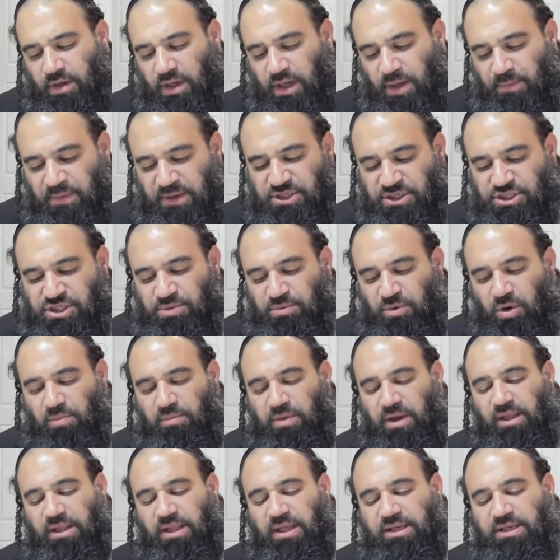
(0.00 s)
Rabbi Shimon
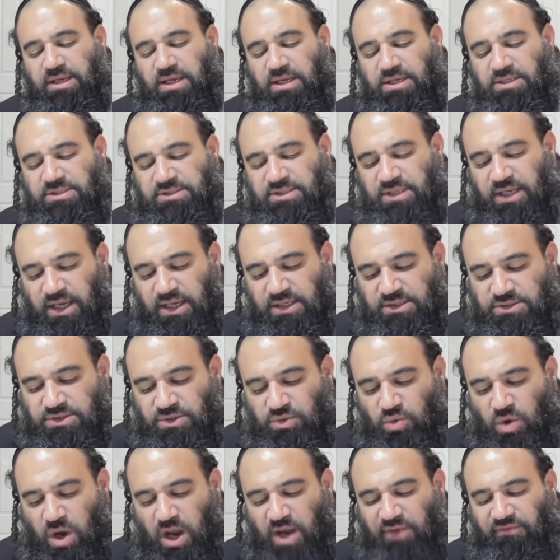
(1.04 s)
bar Yochai says,
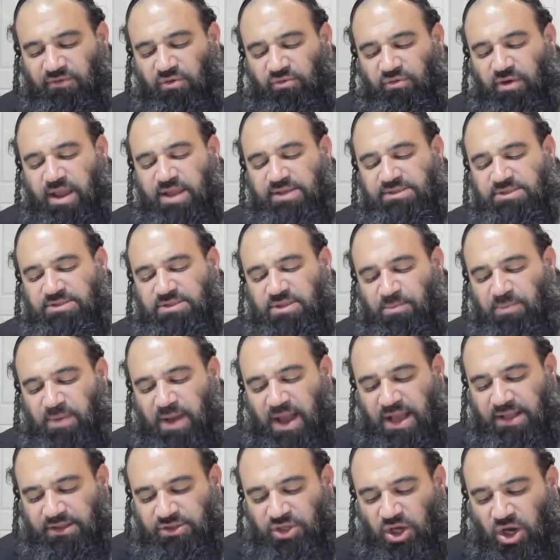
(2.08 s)
"Whoever raises a
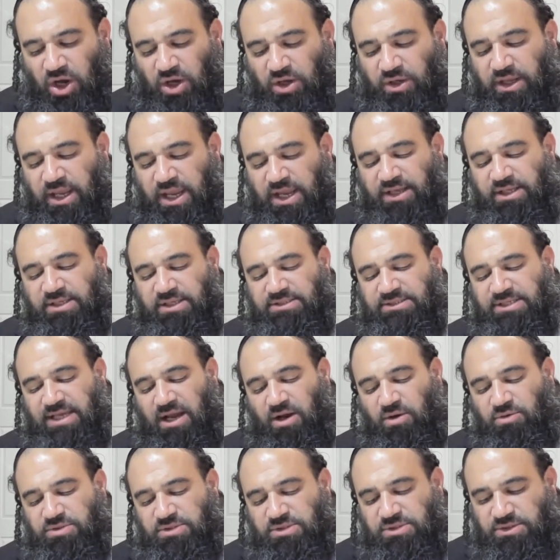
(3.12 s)
bad dog in his
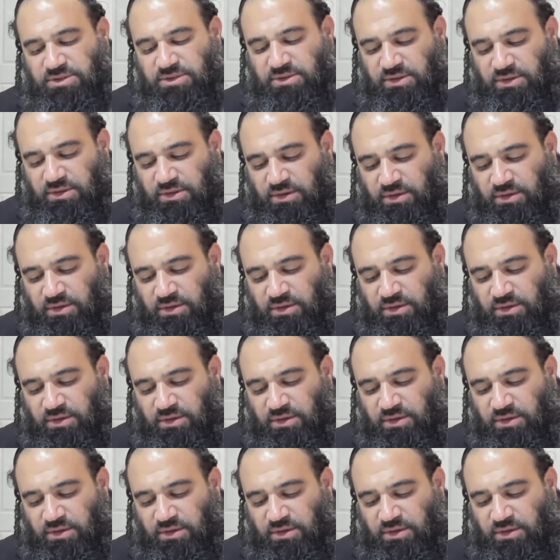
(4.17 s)
house